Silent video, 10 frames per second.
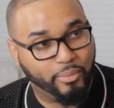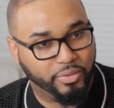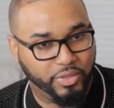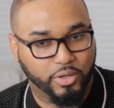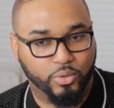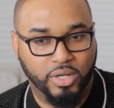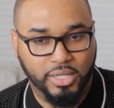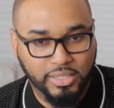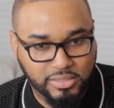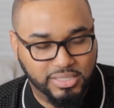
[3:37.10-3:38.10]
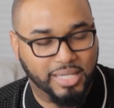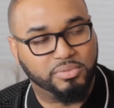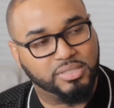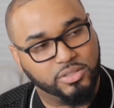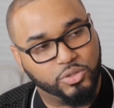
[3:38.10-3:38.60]
with you
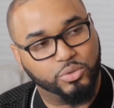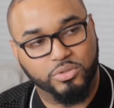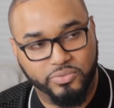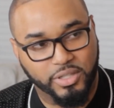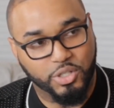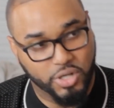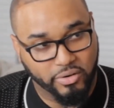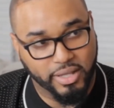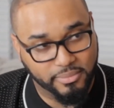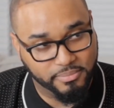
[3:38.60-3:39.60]
tips and tools for the journey.